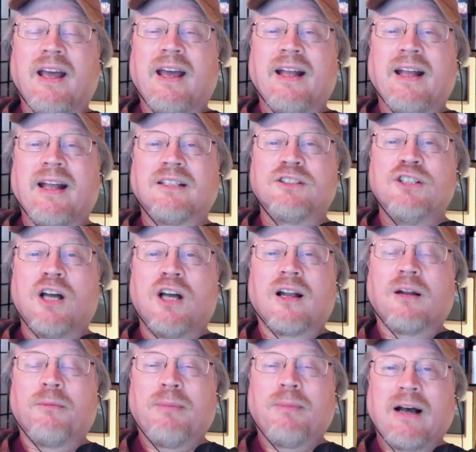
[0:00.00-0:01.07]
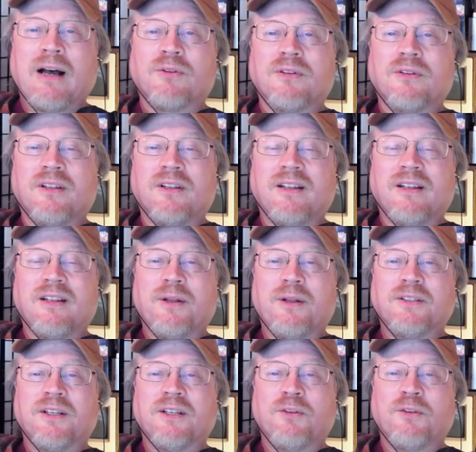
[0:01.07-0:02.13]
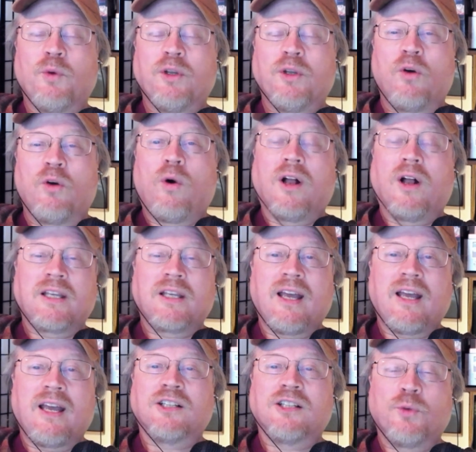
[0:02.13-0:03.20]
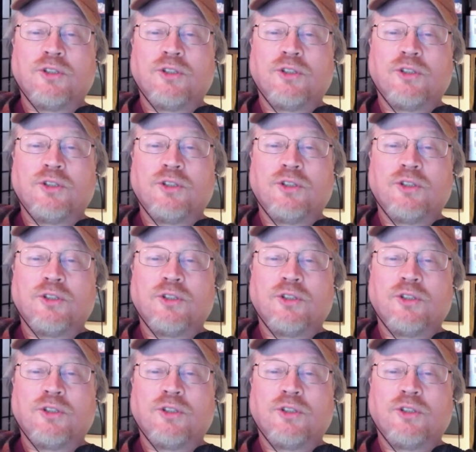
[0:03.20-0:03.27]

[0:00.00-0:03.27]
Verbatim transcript: and it's not about and, we don't want chaos.